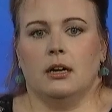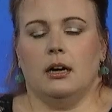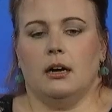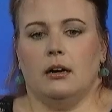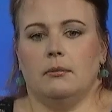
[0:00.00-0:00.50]

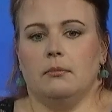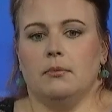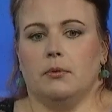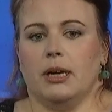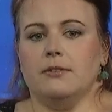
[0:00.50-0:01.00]
um,
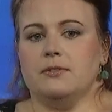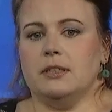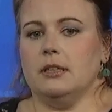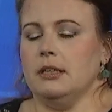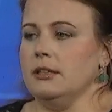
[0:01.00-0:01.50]
what I've
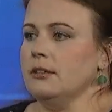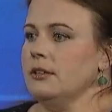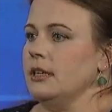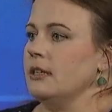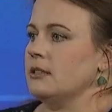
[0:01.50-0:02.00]
seen here
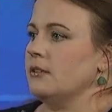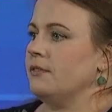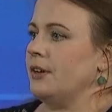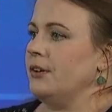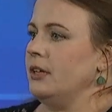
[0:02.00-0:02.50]
is a
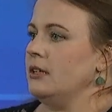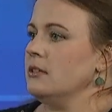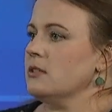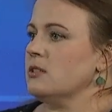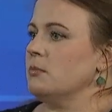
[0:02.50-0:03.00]
very
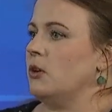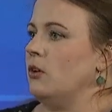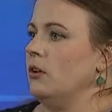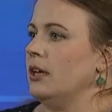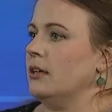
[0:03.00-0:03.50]

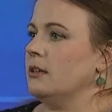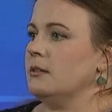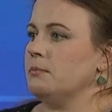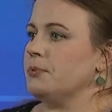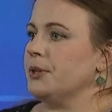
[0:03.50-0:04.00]
small and
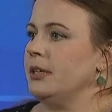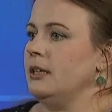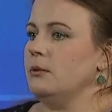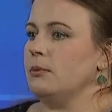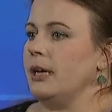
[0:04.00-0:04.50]

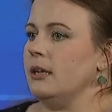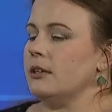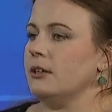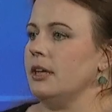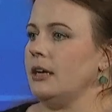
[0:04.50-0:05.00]
pretty
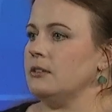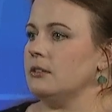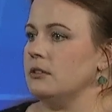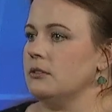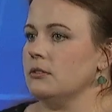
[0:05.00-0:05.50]

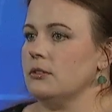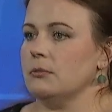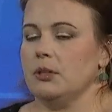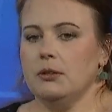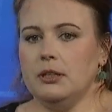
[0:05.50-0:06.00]
well-connected
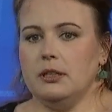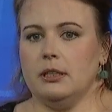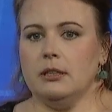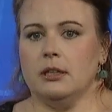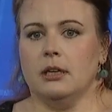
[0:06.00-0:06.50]

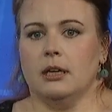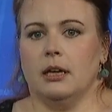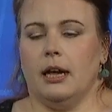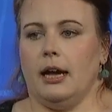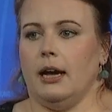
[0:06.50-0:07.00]
community,
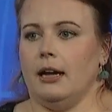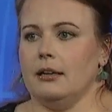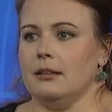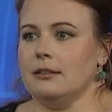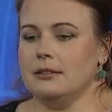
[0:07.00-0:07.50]

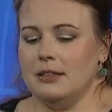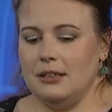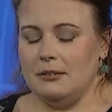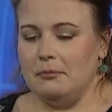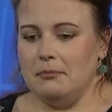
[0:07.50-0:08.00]
and
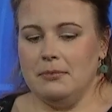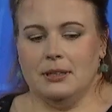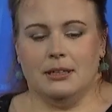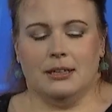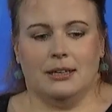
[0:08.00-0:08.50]
um,
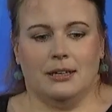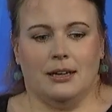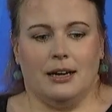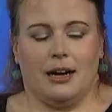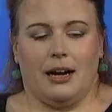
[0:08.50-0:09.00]

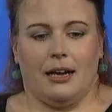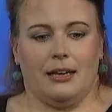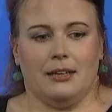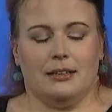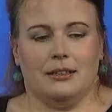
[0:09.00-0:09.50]

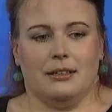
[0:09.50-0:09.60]
I,